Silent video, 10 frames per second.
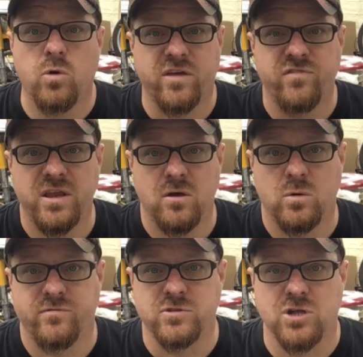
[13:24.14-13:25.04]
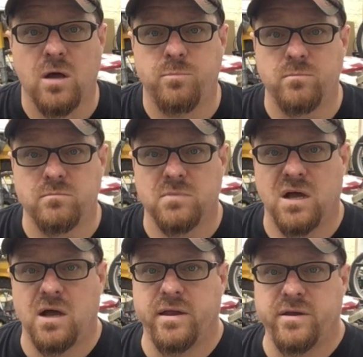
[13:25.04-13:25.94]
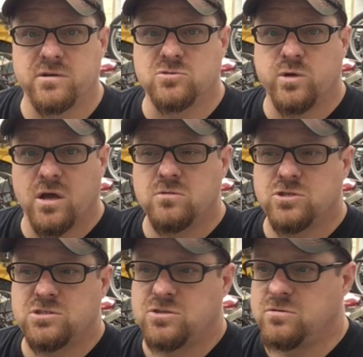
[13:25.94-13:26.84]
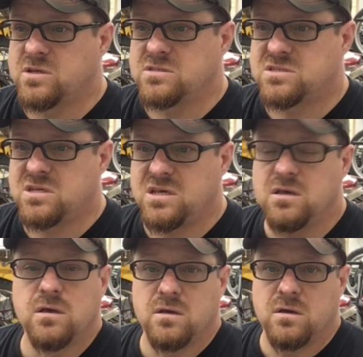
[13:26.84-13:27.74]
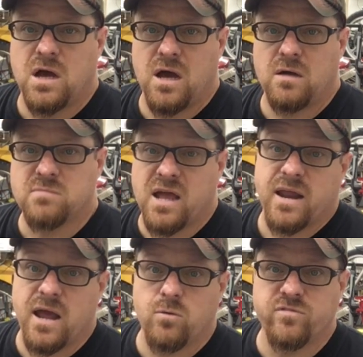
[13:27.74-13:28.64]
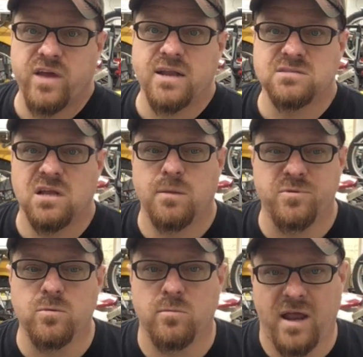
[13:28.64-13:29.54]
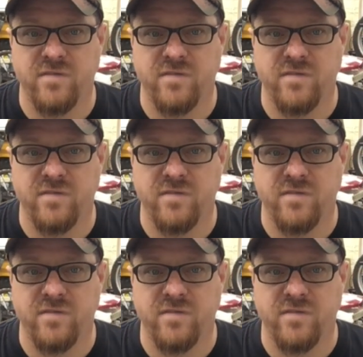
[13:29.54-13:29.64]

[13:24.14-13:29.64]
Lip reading: video of the shop here as we go, just so you can see kind of how we've got it set up at the moment.